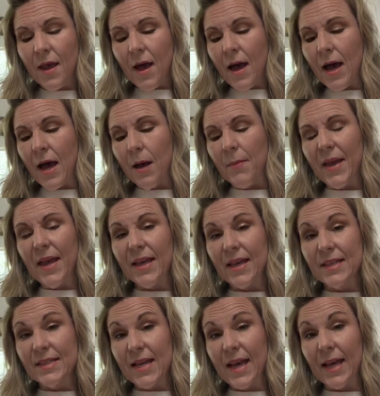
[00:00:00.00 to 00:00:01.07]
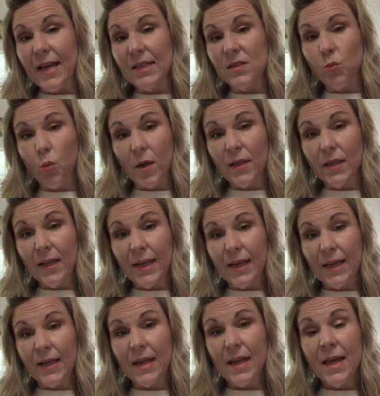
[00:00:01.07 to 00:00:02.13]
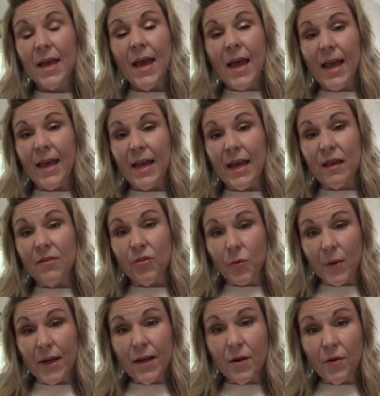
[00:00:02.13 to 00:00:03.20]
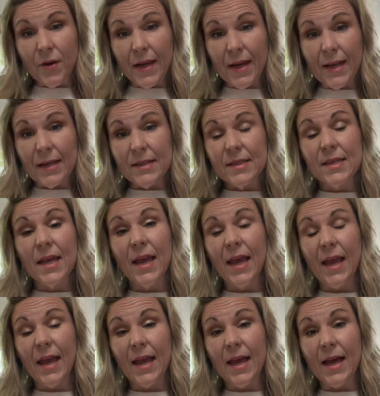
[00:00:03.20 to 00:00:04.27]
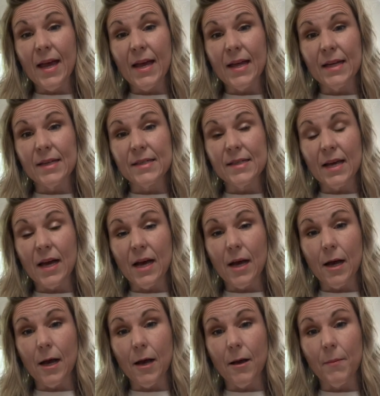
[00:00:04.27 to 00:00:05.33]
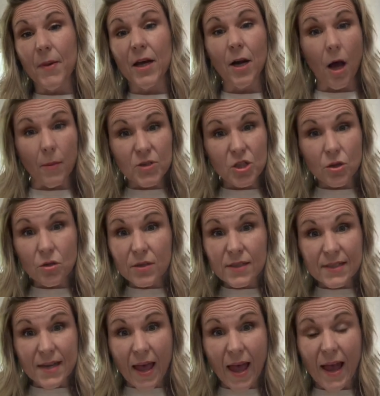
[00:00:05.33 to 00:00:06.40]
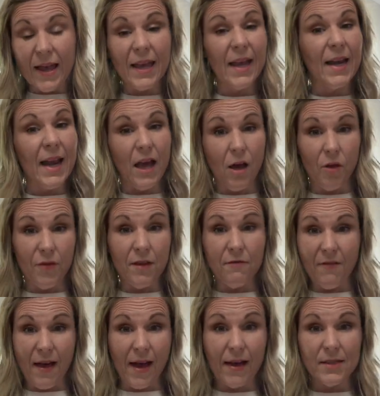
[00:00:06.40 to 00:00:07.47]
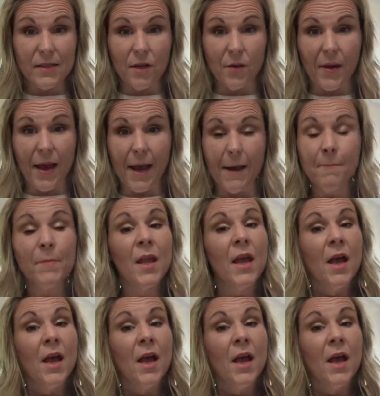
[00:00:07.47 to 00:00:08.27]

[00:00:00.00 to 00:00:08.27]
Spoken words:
It contains 1 lean and 3 greens and an optional snack and a healthy fat, okay?